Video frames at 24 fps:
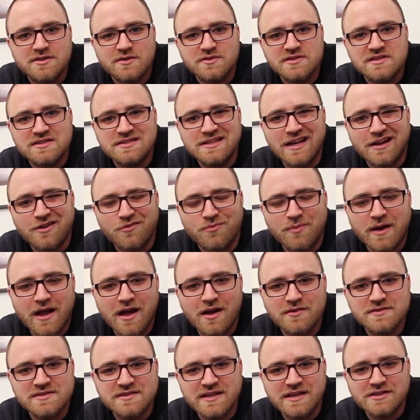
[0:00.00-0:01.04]
So stick
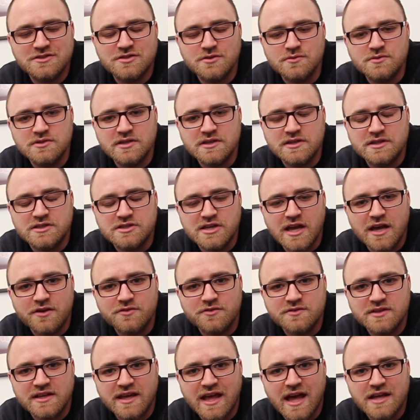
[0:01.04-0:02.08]
around, stay tuned to the
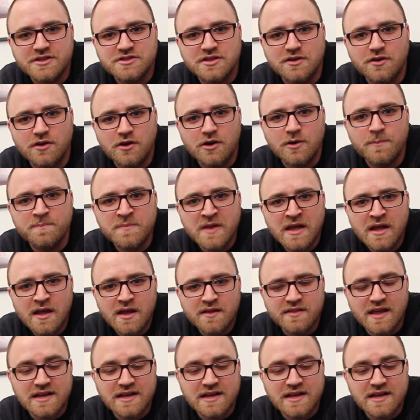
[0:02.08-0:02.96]
channel to catch it all.